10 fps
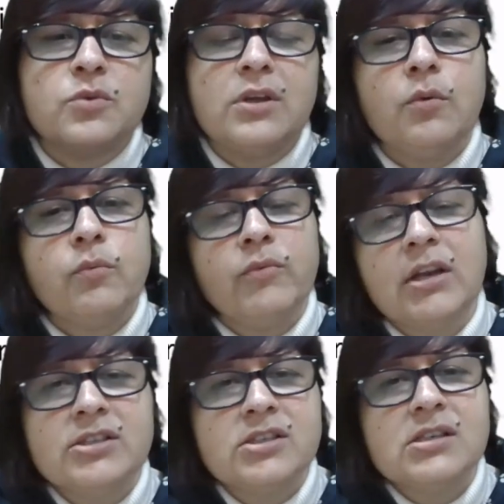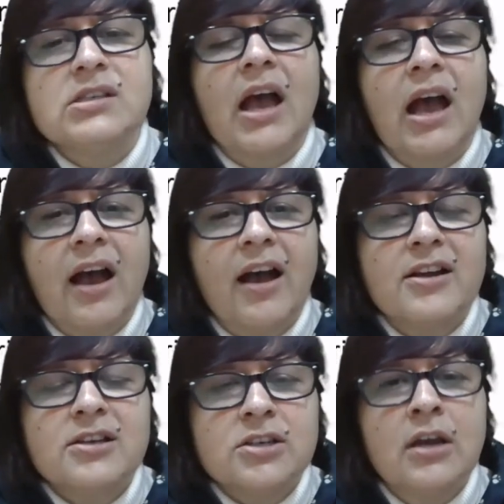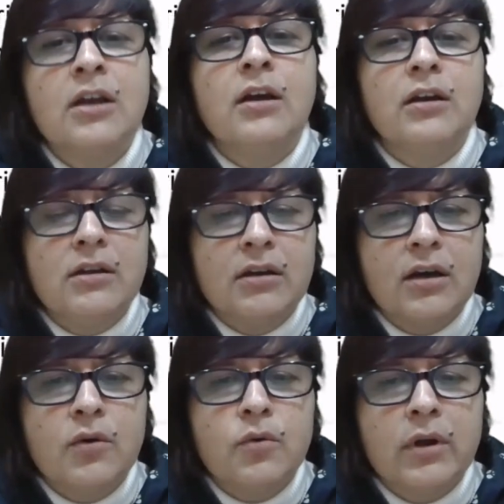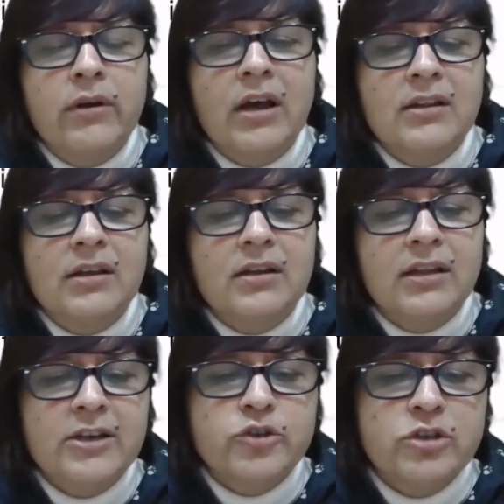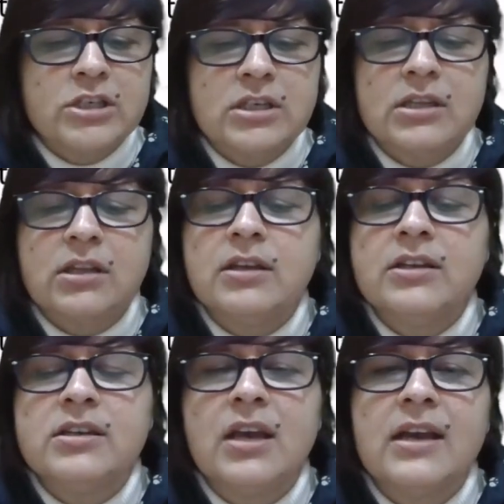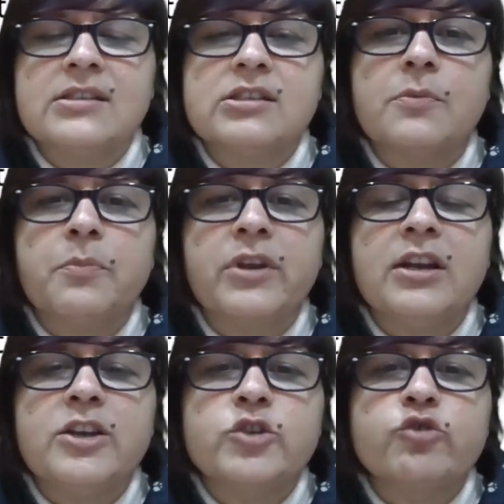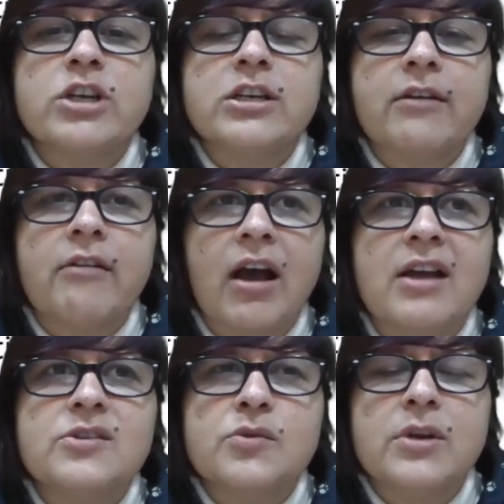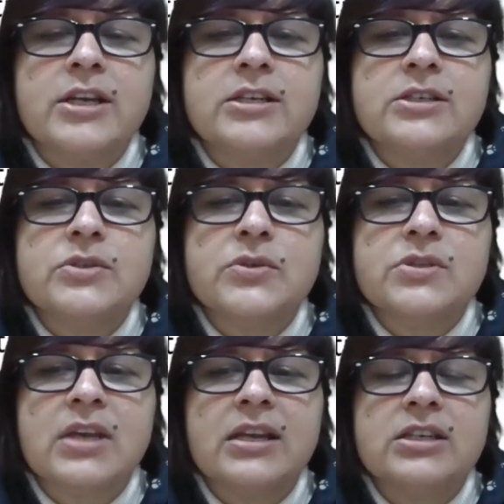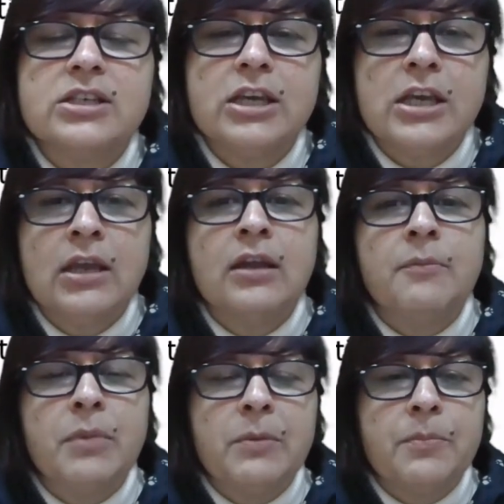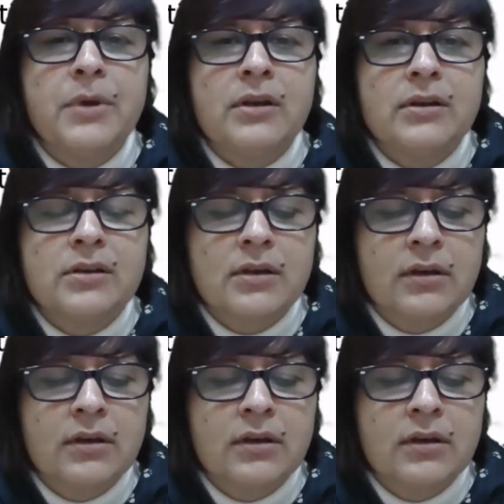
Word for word: to the villages, and now rather than treating the India as a pre-literate and isolated society, people,